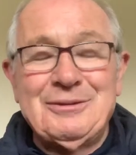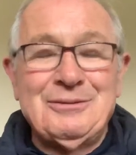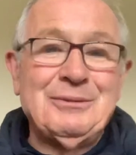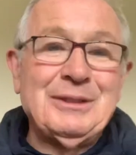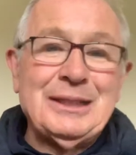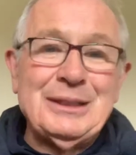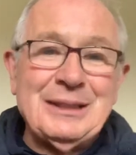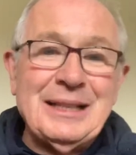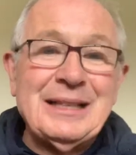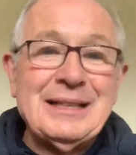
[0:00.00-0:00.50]
Well,
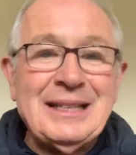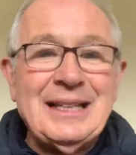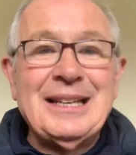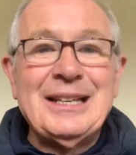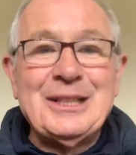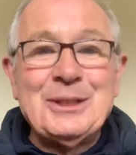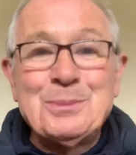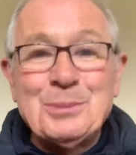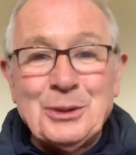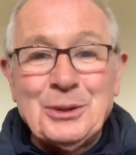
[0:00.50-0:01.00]
I
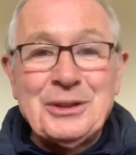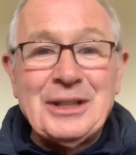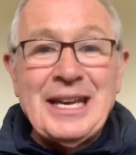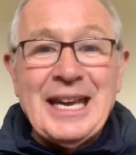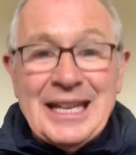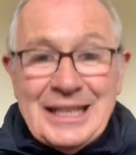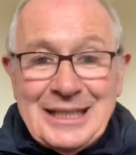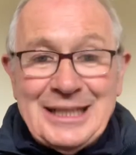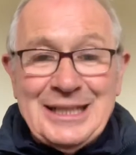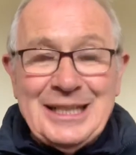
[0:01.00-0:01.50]
suppose
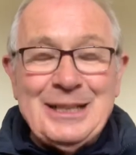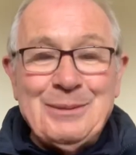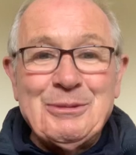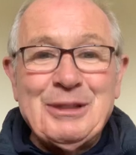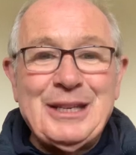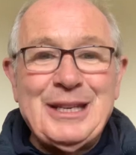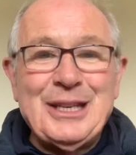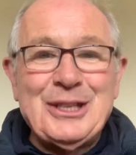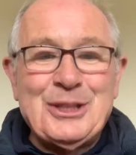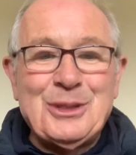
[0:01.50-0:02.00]
any team that
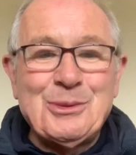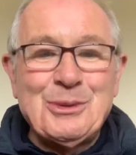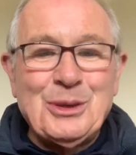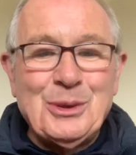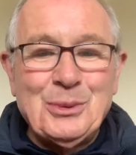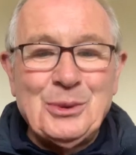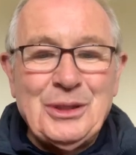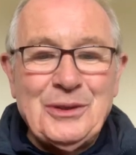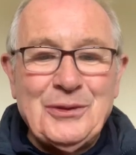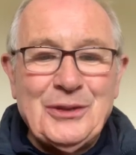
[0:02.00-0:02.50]
gets to a
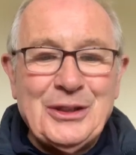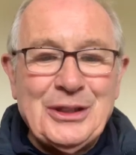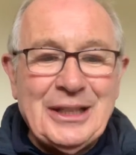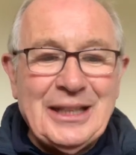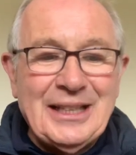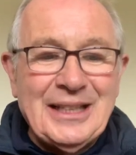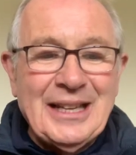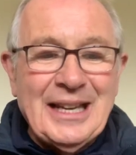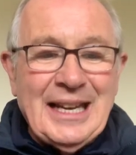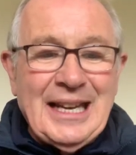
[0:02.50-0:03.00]
county
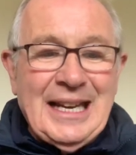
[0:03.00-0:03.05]
final.